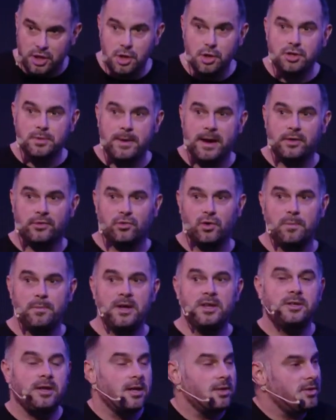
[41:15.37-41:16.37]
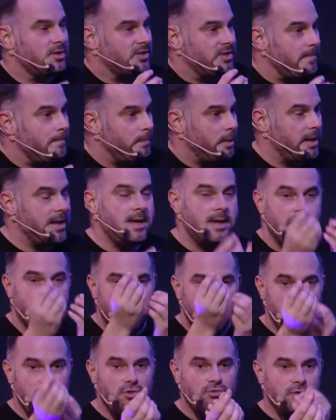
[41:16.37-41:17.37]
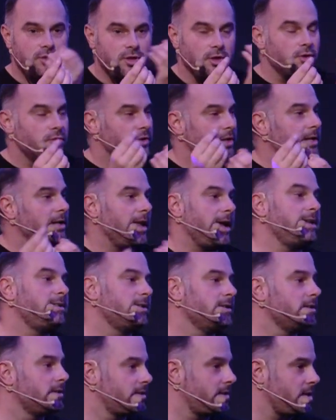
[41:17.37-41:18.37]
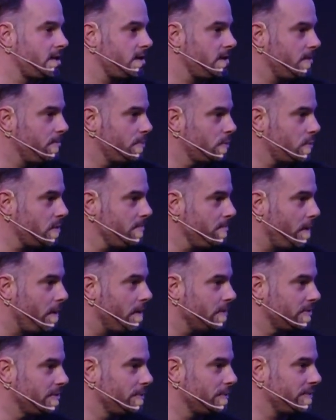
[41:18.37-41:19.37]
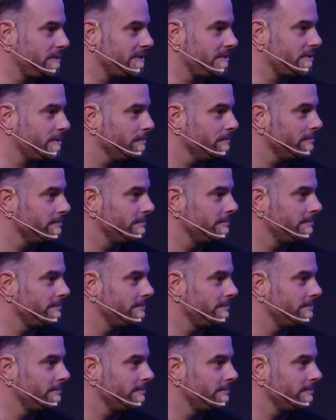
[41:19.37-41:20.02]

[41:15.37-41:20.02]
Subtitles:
huge amounts from is simply introducing latency between parts of your system.